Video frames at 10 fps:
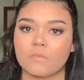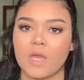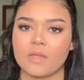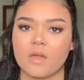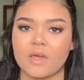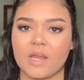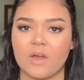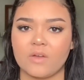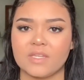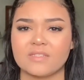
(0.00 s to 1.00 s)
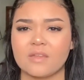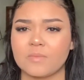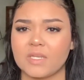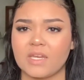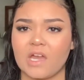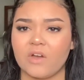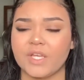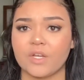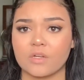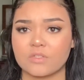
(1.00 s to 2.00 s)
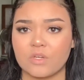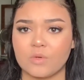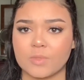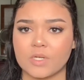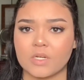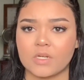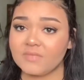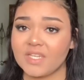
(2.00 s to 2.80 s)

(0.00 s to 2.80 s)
I got out, ended up getting out in October.